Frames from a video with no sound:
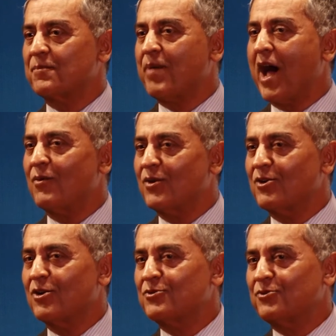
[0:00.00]
of
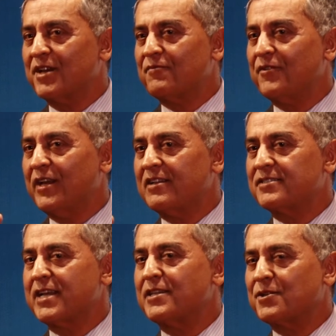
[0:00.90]
power, or do they feel a
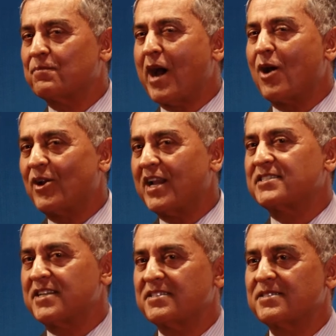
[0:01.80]
sense of
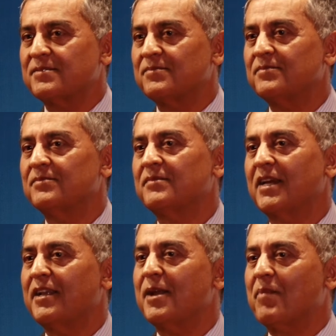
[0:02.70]
powerlessness
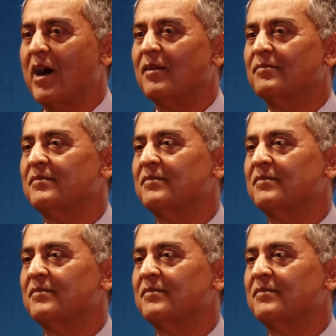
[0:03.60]
in Nepal?